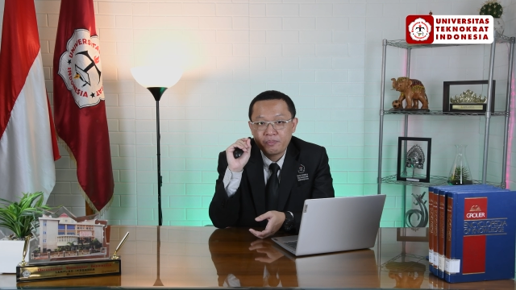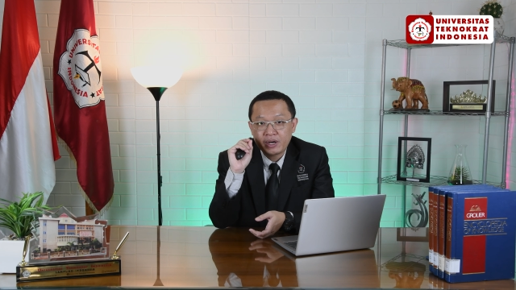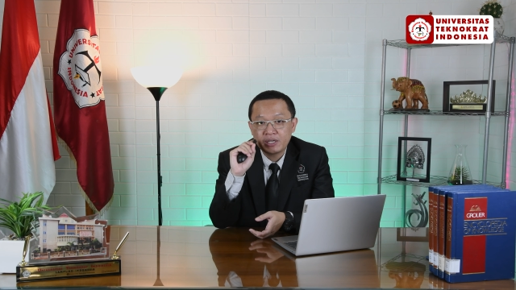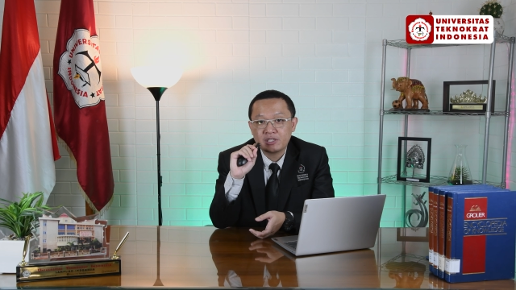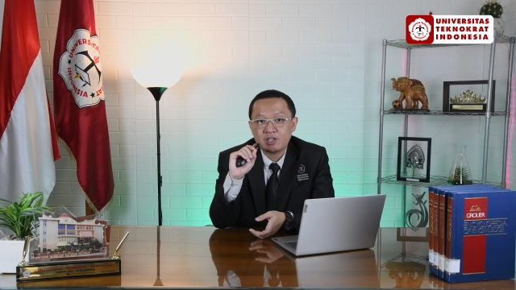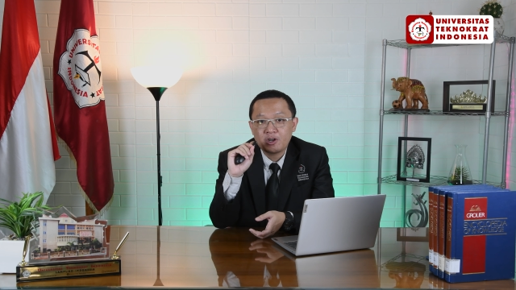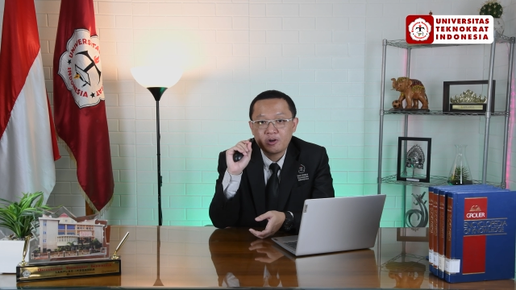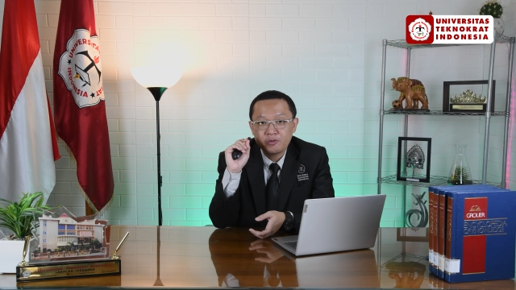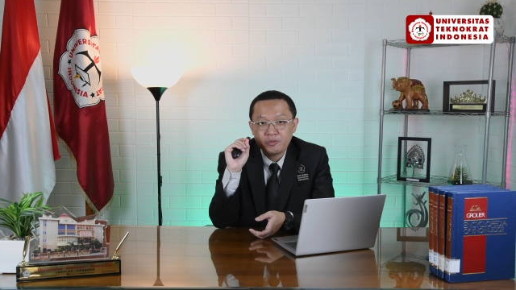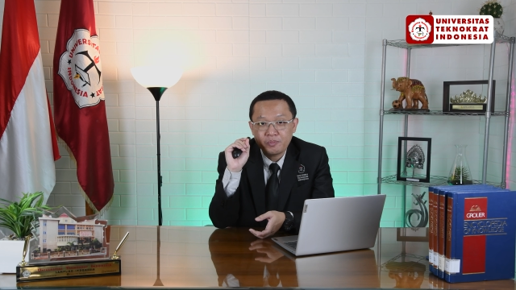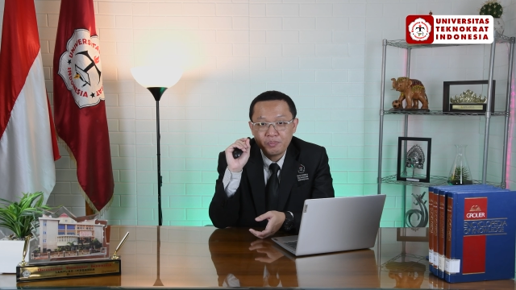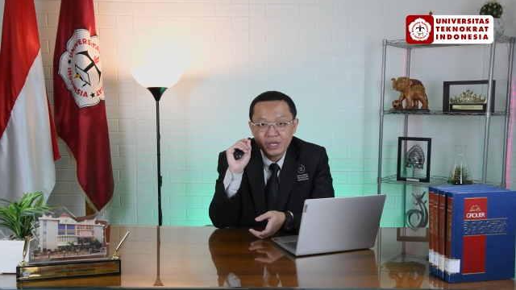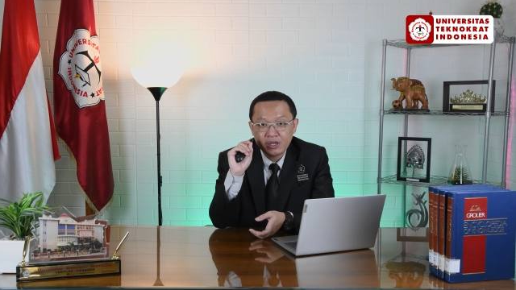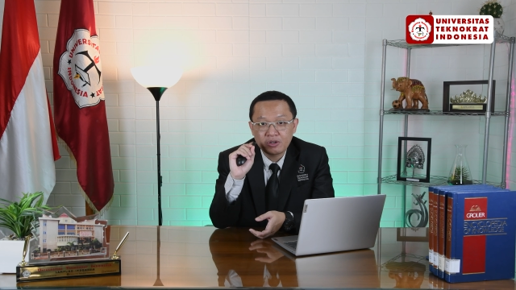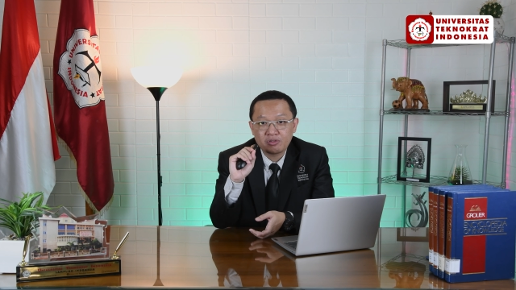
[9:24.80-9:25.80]
part
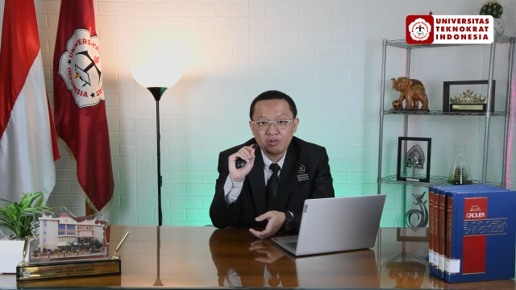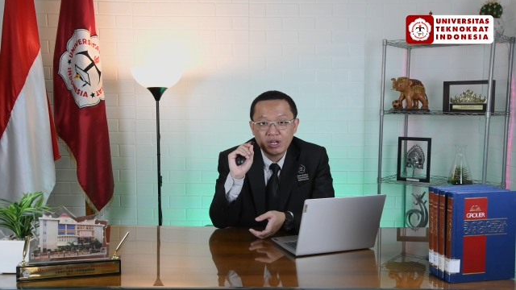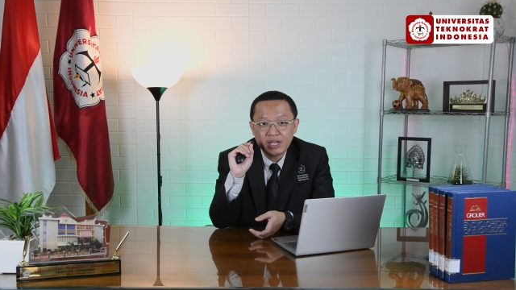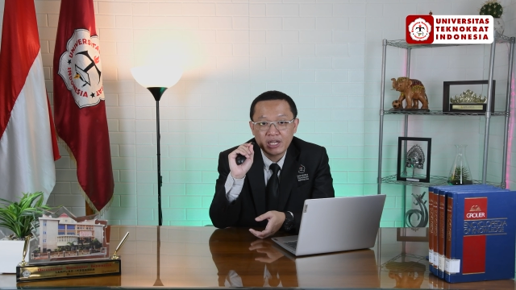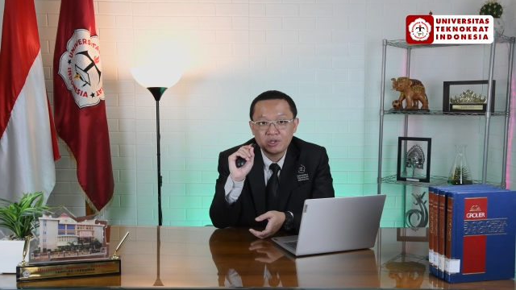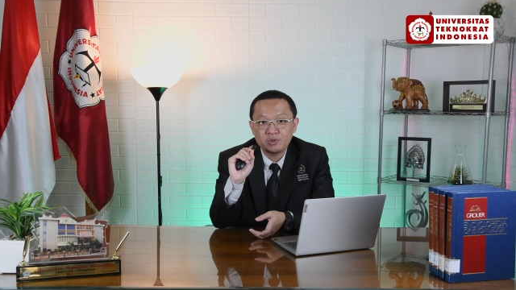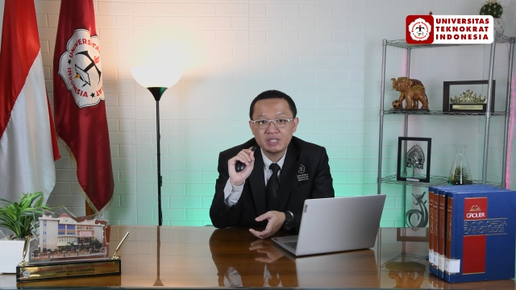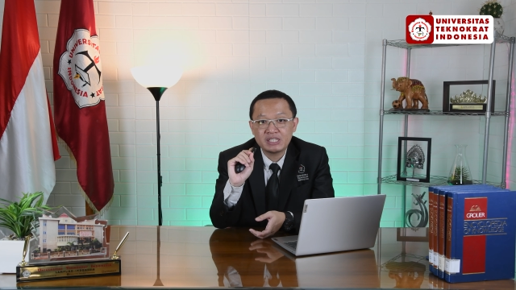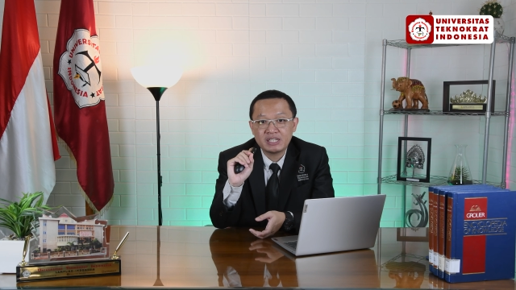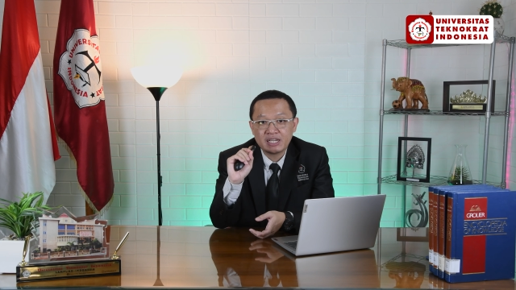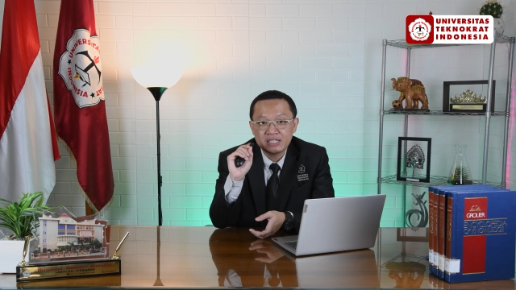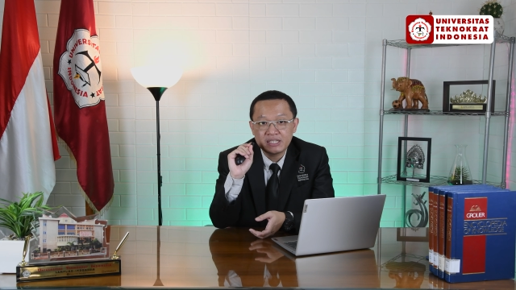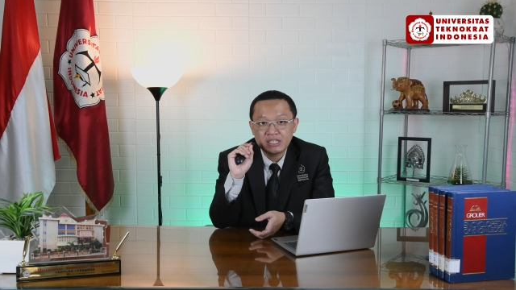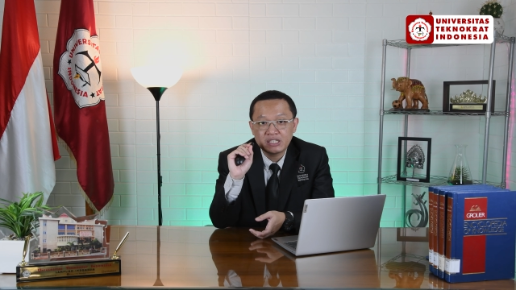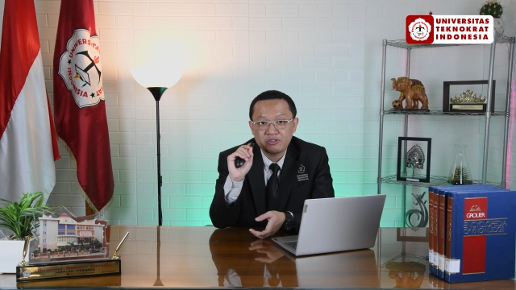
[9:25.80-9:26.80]
of
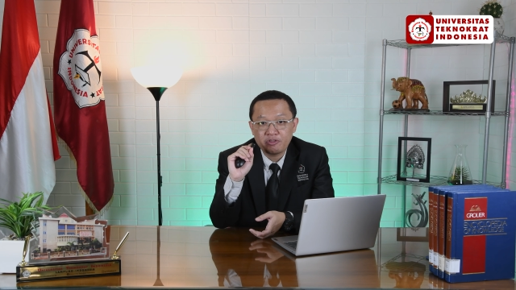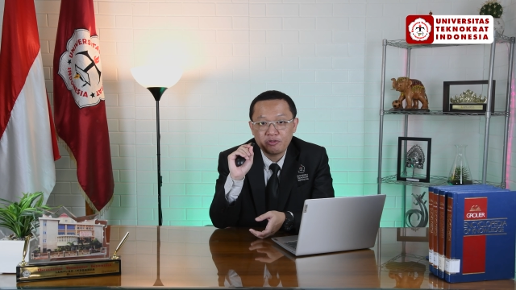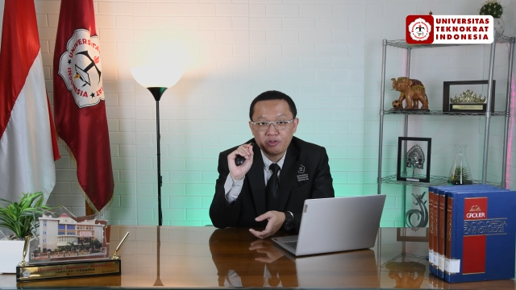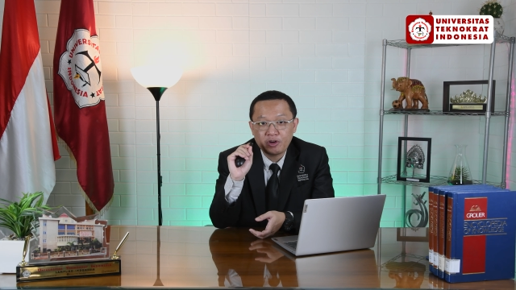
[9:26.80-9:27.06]
microlinguistics is